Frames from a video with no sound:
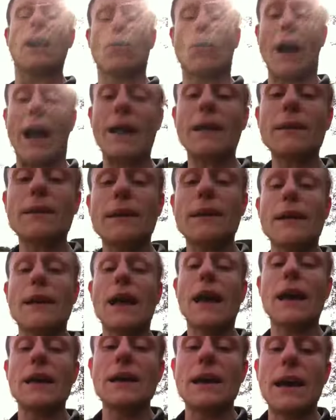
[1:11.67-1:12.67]
Well,
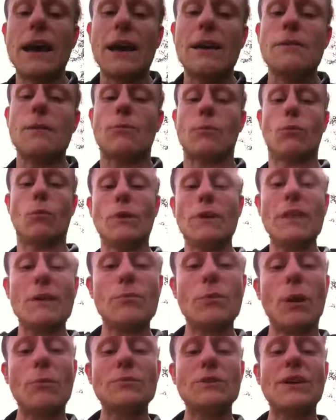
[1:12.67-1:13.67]
one of the
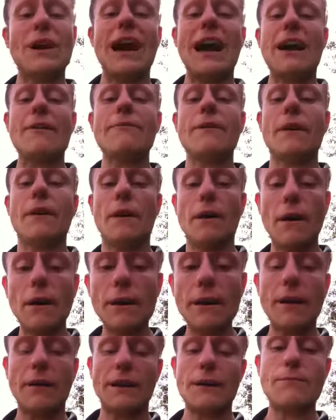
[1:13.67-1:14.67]
problems you have
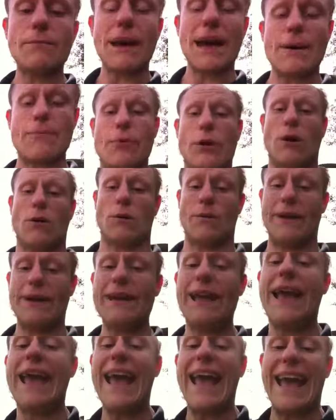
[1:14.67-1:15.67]
early on in pair
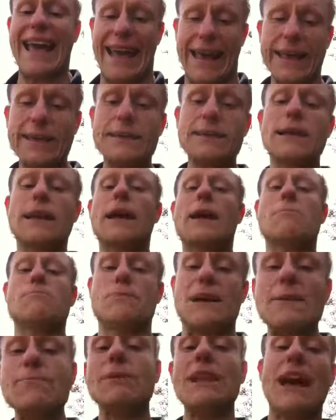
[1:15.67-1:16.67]
programming is
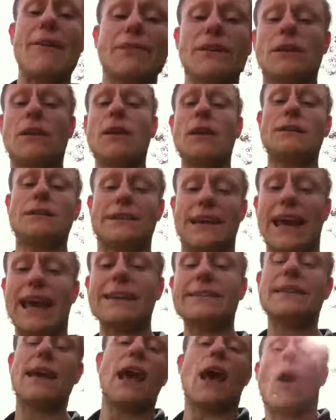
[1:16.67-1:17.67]
people haven't learnt
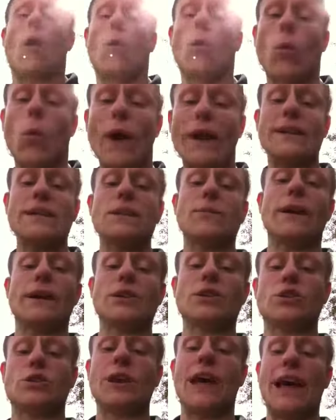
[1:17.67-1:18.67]
yet when to
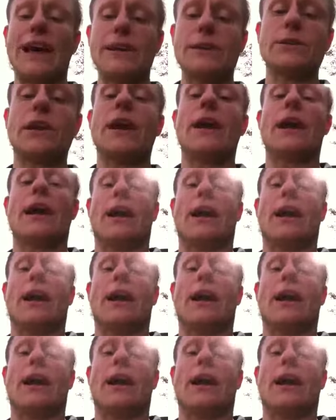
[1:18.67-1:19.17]
exchange